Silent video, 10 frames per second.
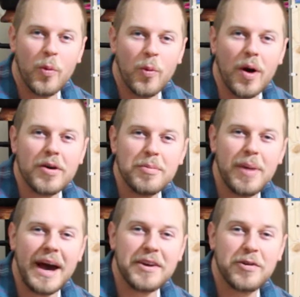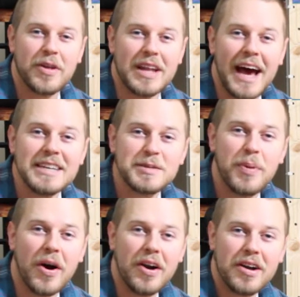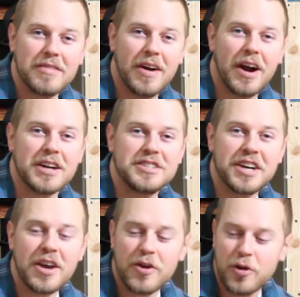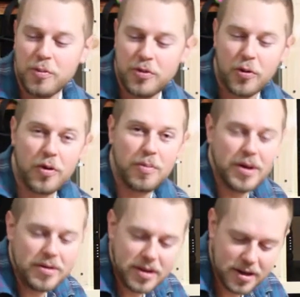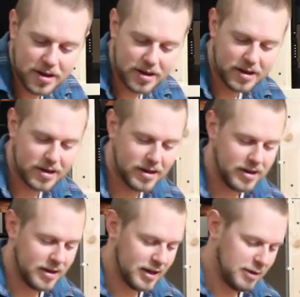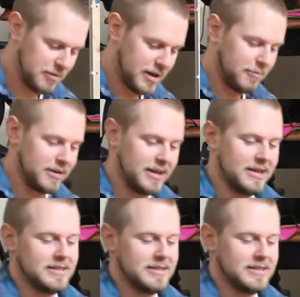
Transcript: Welcome back to the last part of our chicken coop door build. Give me that light.